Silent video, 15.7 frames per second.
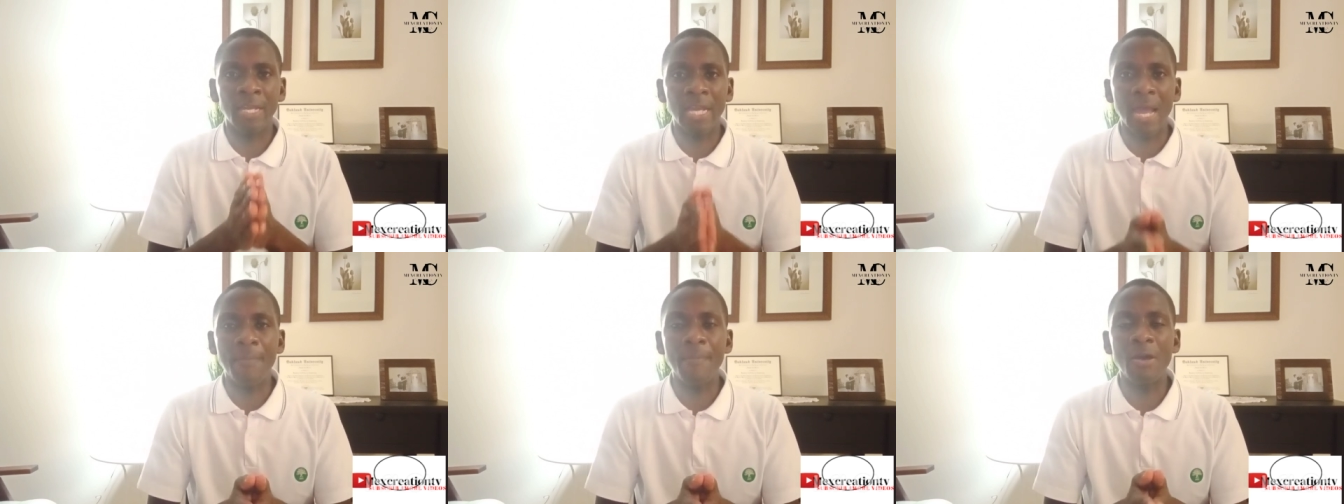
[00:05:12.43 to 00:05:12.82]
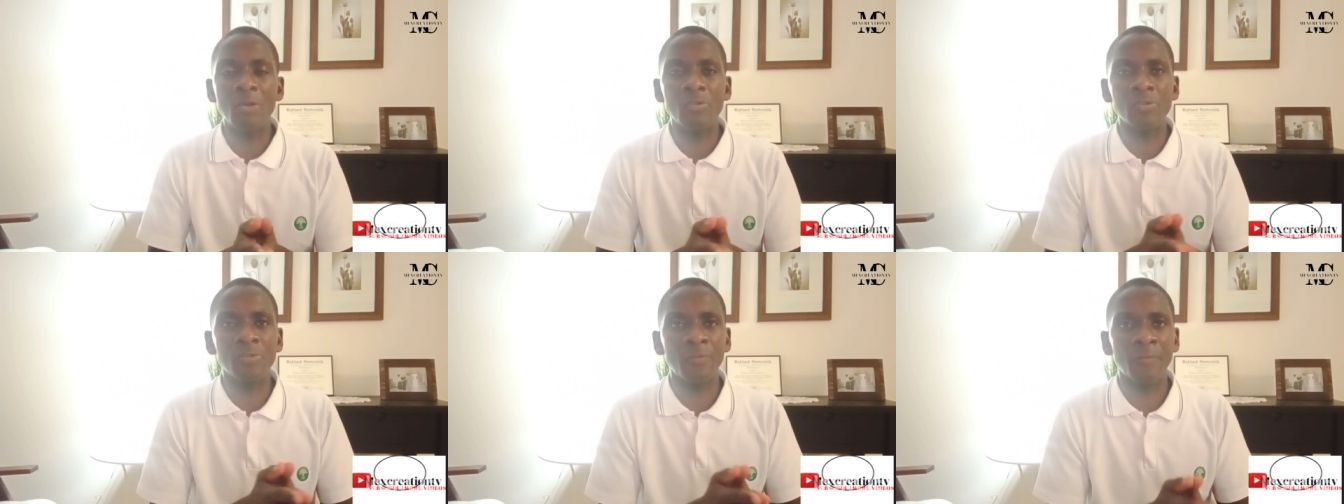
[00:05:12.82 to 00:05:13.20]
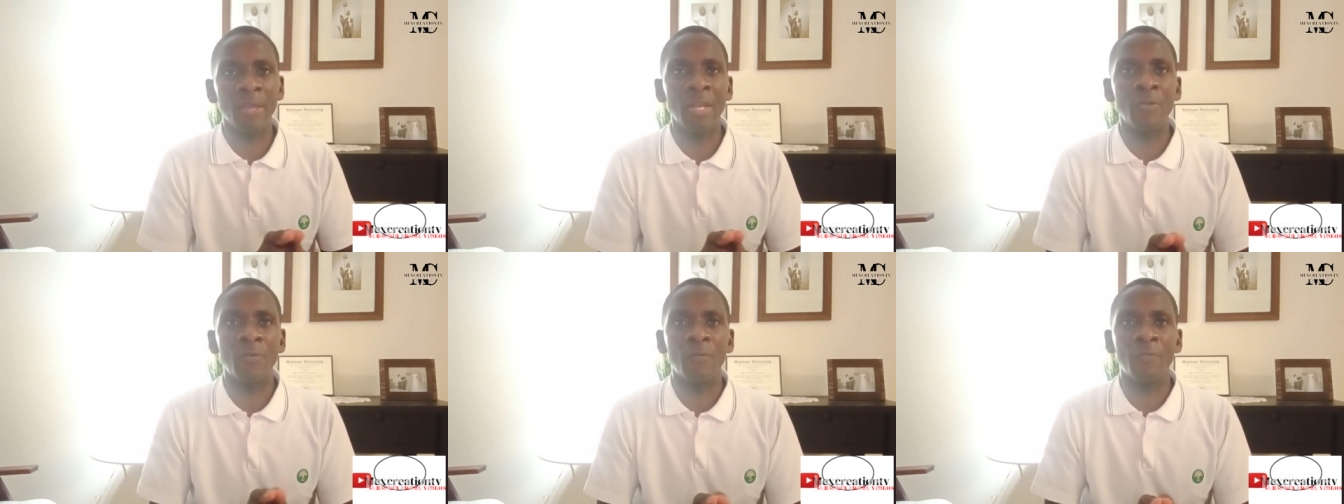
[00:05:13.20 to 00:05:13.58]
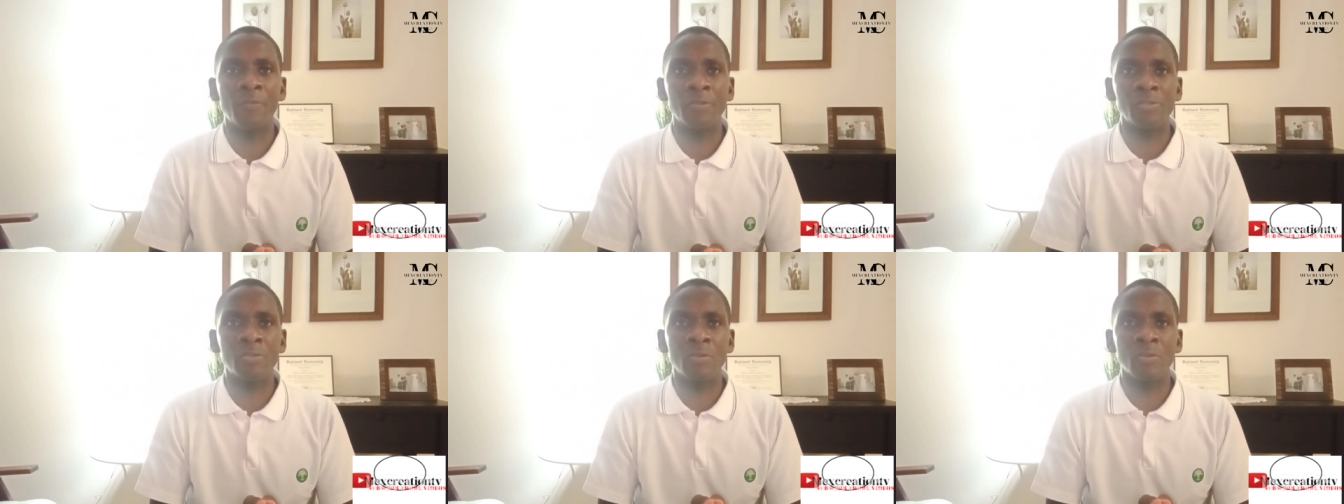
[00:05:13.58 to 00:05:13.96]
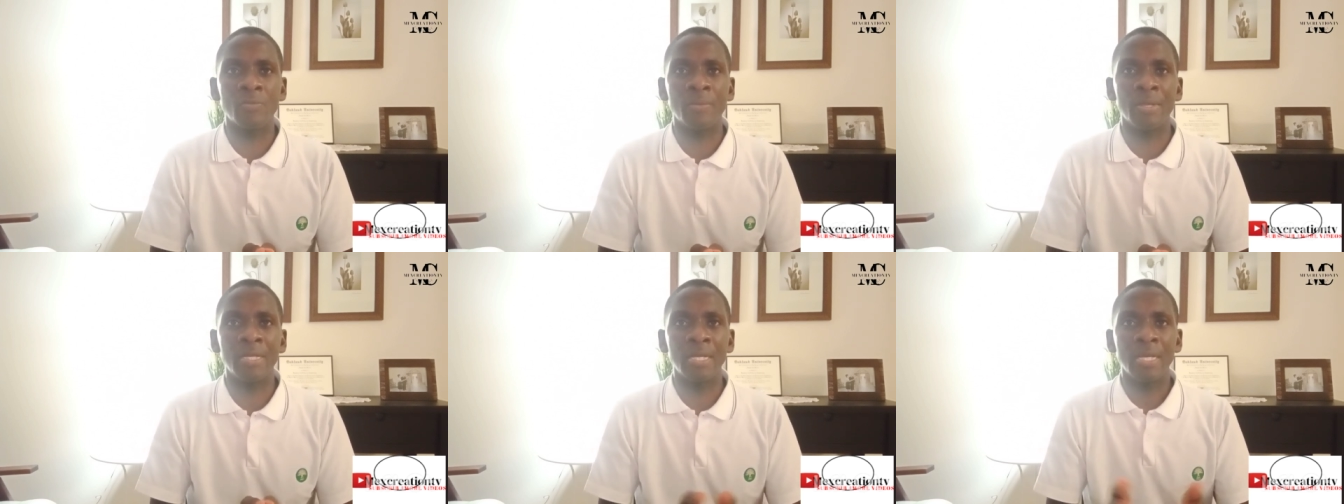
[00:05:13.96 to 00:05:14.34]
come across of any of those
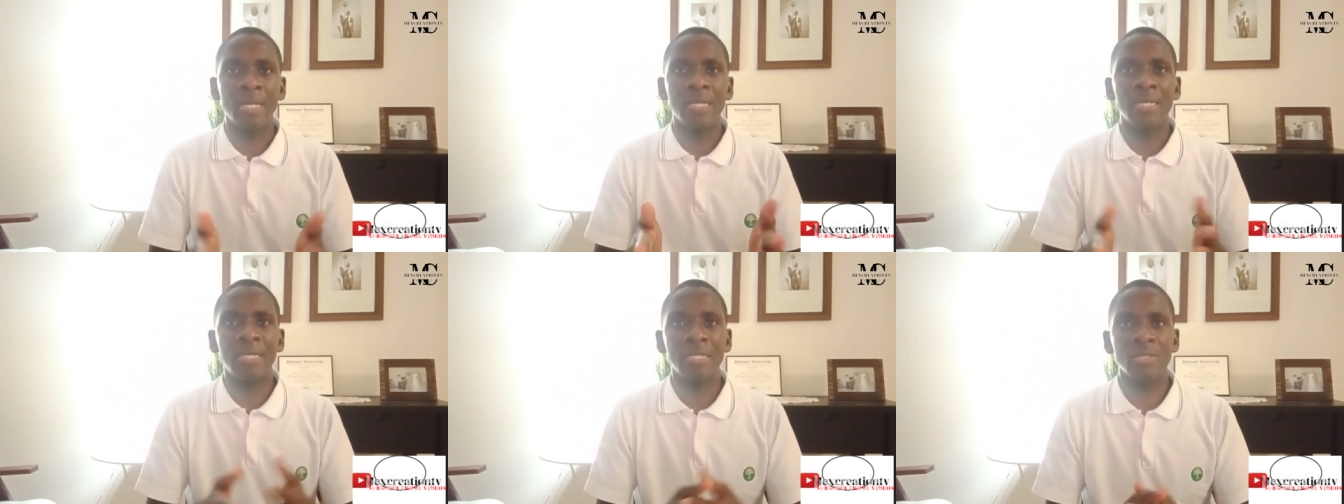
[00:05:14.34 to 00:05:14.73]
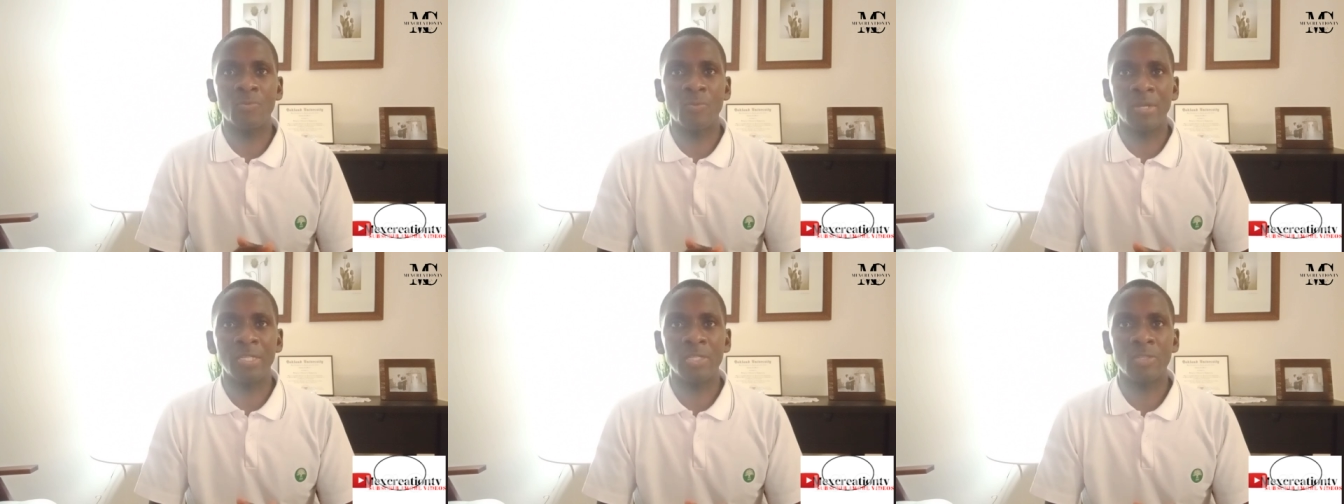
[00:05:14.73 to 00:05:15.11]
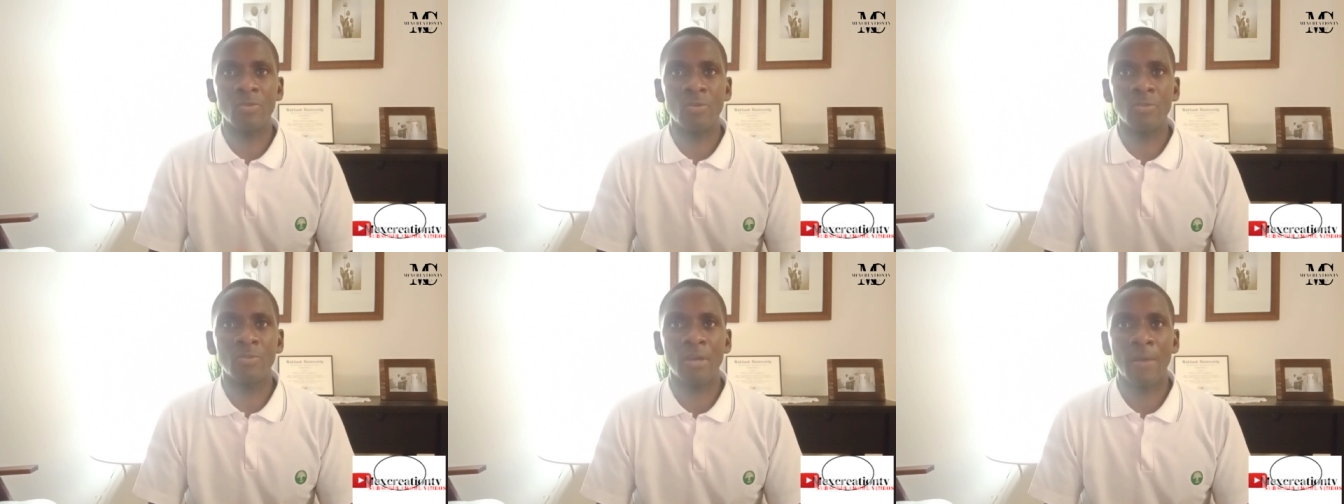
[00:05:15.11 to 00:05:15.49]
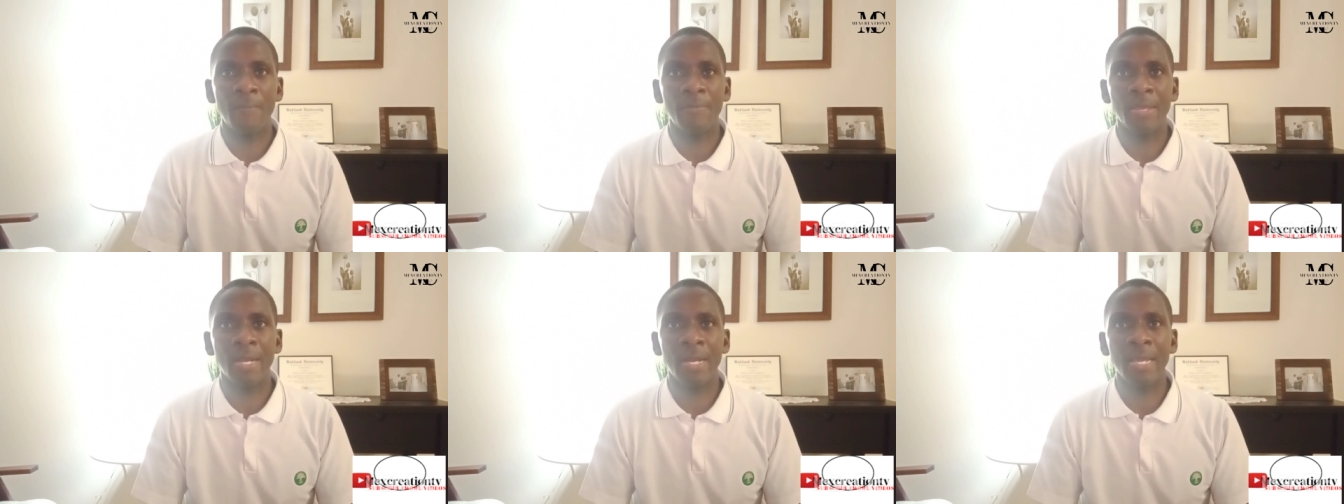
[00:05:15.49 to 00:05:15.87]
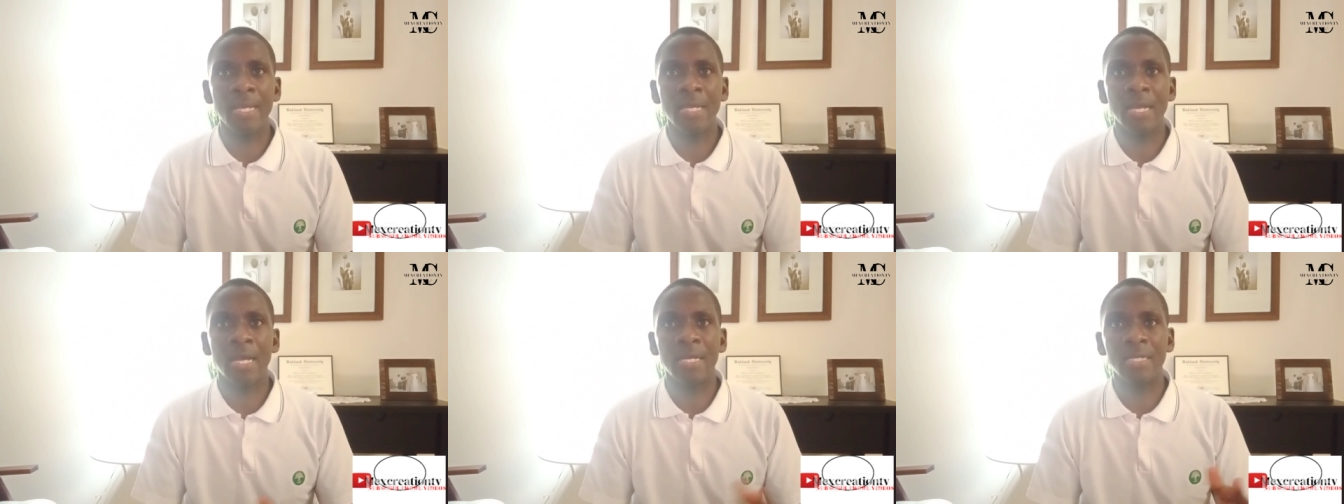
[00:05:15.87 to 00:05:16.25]
documents, that is what is going to appear
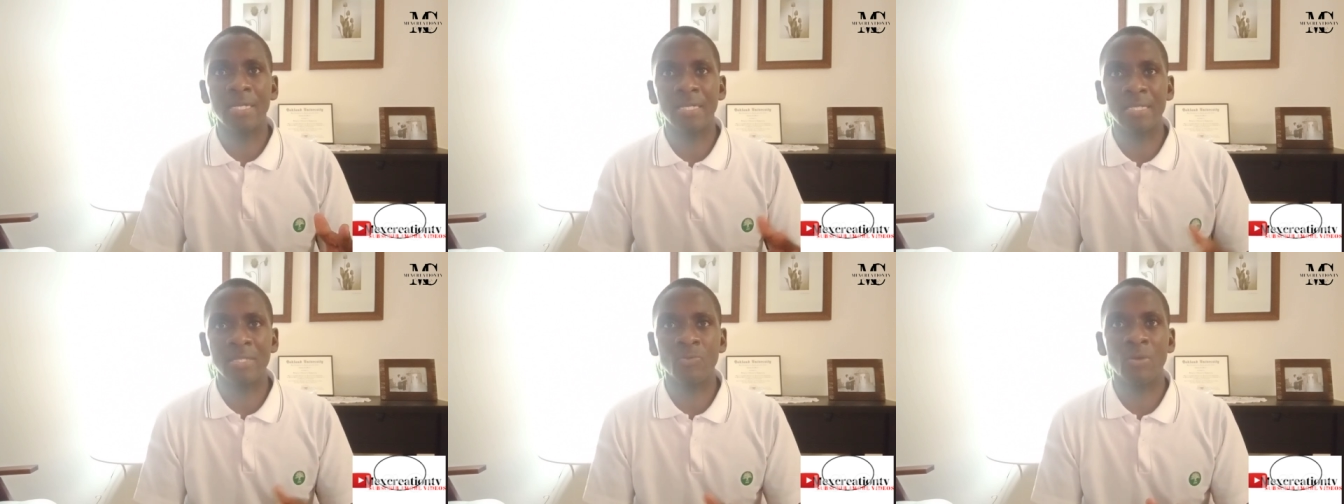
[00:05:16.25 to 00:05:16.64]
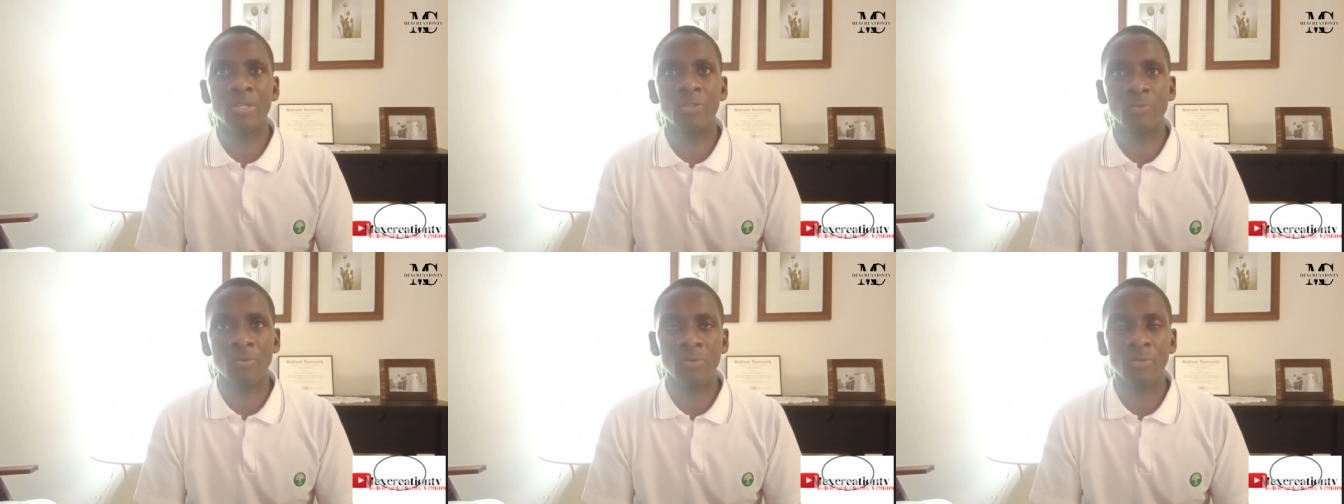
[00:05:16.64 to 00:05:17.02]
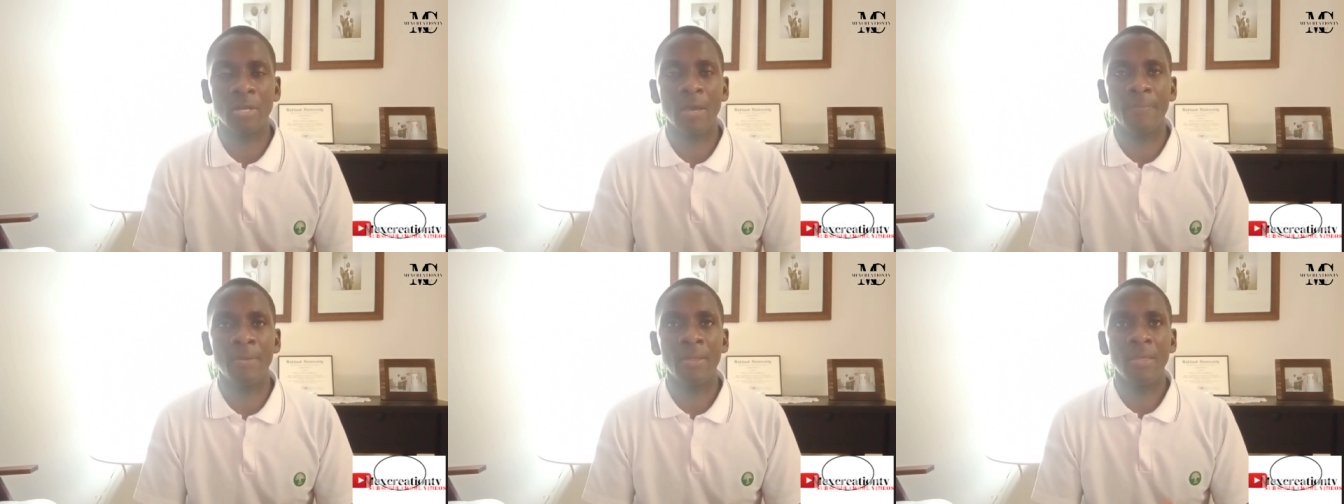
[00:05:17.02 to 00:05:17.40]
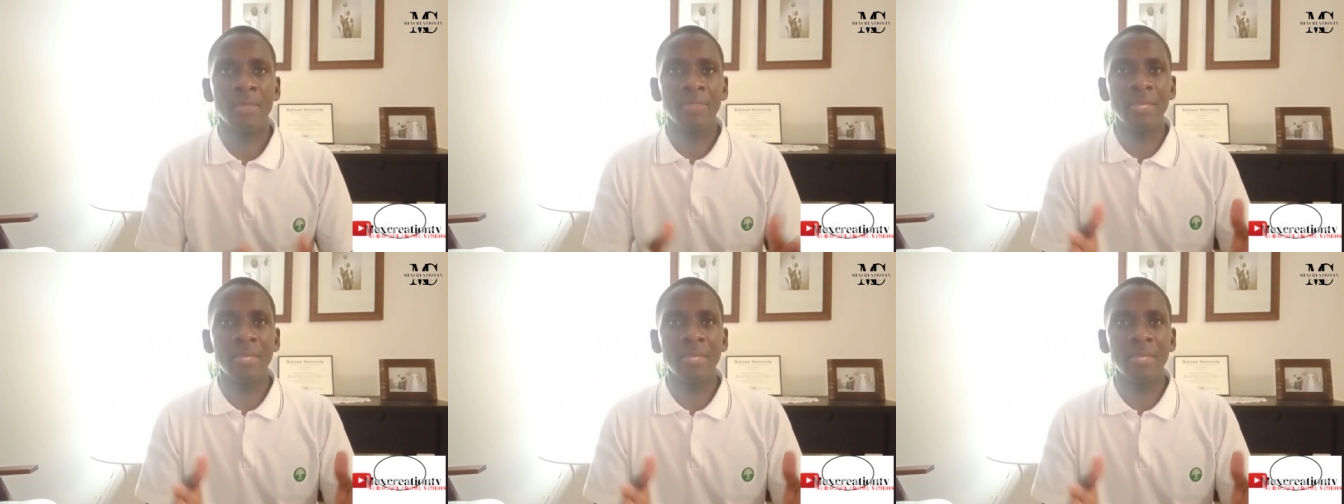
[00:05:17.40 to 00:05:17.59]
like, and that is what is going to happen.